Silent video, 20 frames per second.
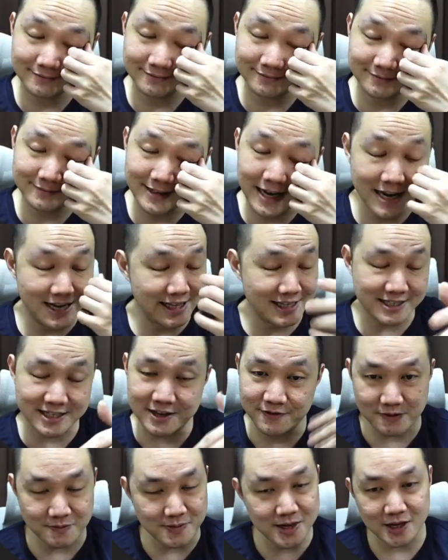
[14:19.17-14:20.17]
It is
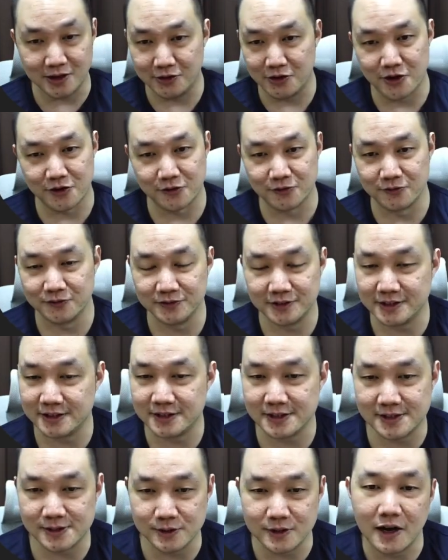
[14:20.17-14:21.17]
giving me a lot
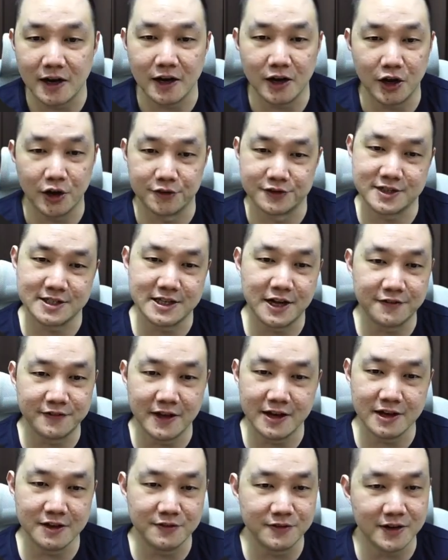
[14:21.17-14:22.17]
of stuff that
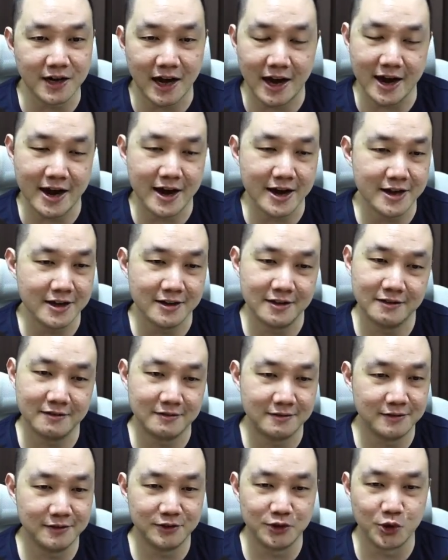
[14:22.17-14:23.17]
even I
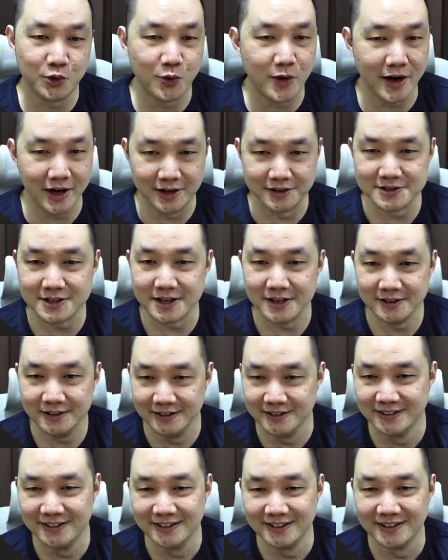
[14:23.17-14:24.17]
don't quite understand.
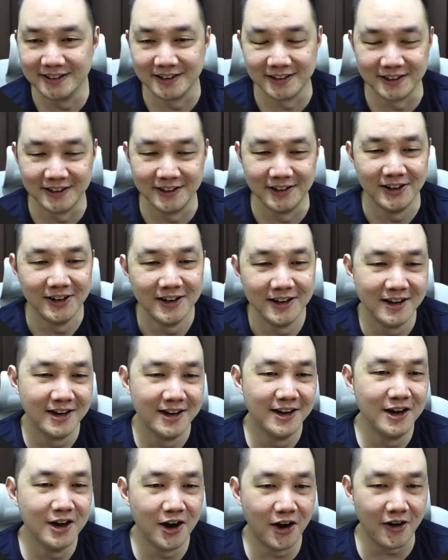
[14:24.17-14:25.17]

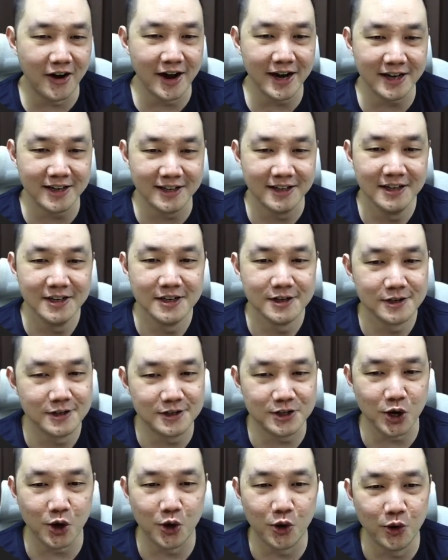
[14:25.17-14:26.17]
All right,
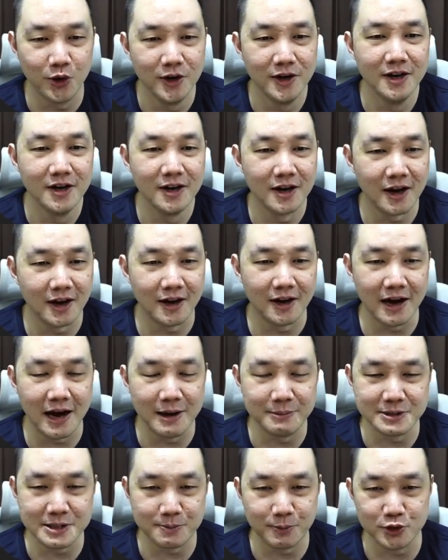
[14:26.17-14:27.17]
so I'm
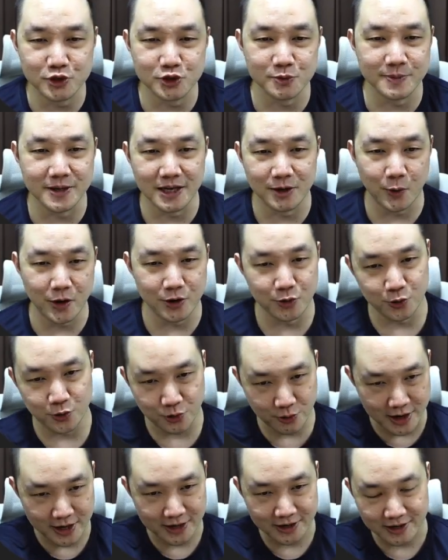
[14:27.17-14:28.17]
supposed to be the one who
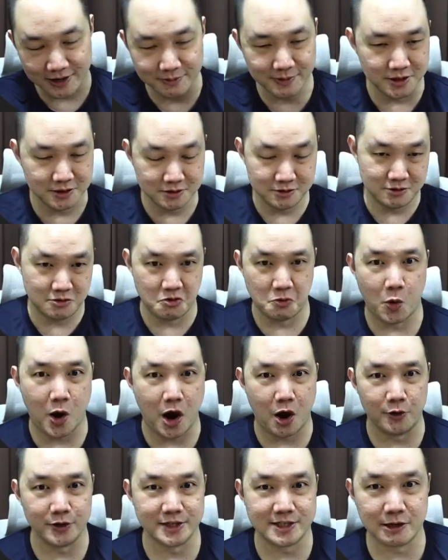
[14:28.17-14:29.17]
created it, but oh,
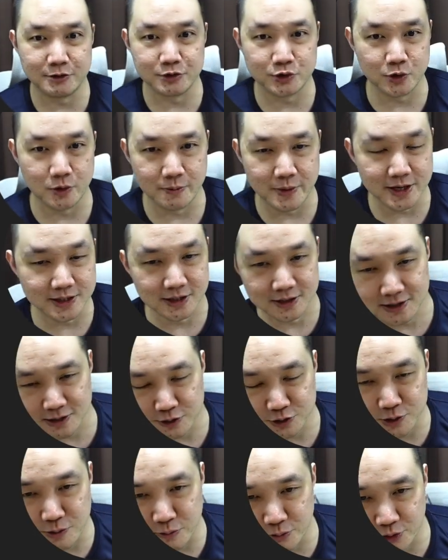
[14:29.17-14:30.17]
wow, it sounds so amazing, sounds so
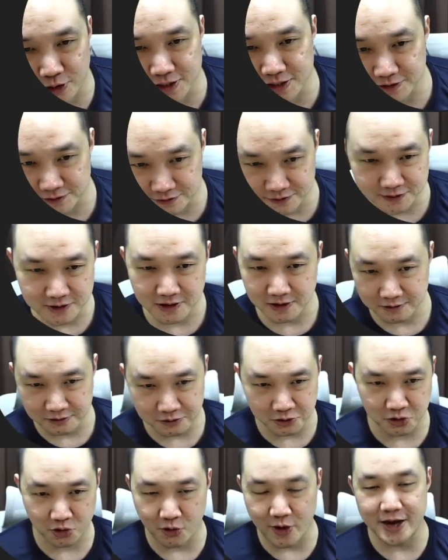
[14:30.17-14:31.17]
impressive.
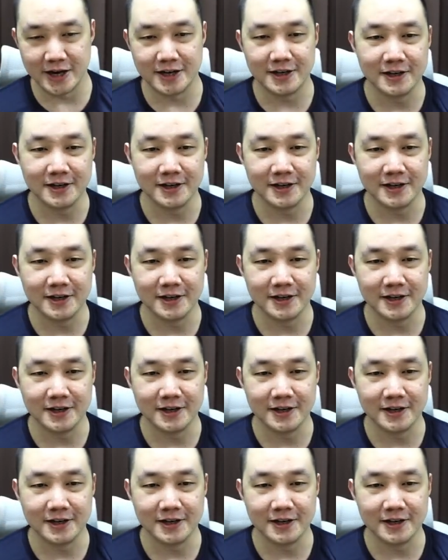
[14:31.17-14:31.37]
Great.